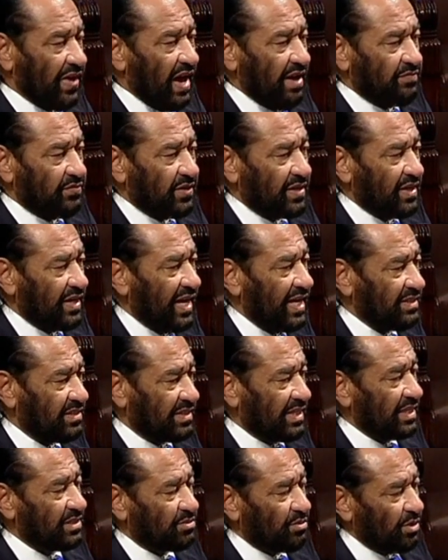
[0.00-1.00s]
African
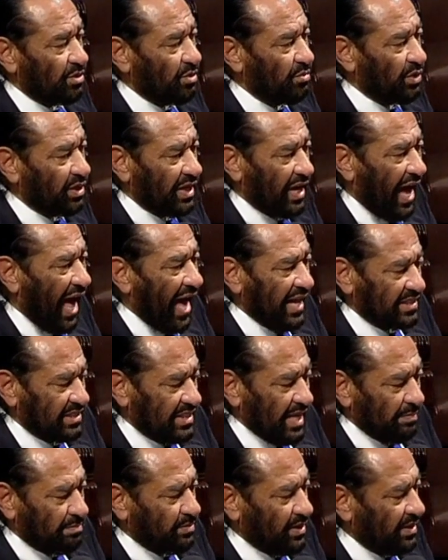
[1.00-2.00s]
ancestry who will
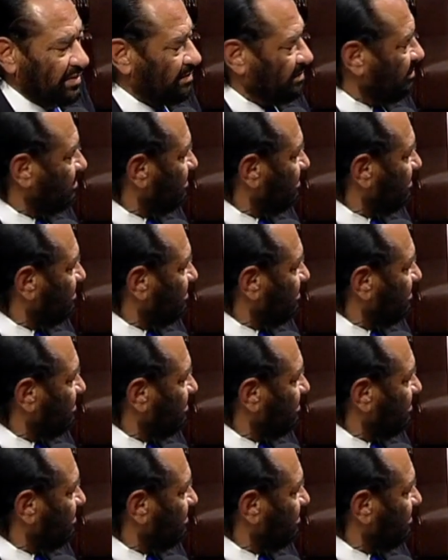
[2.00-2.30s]
accept it,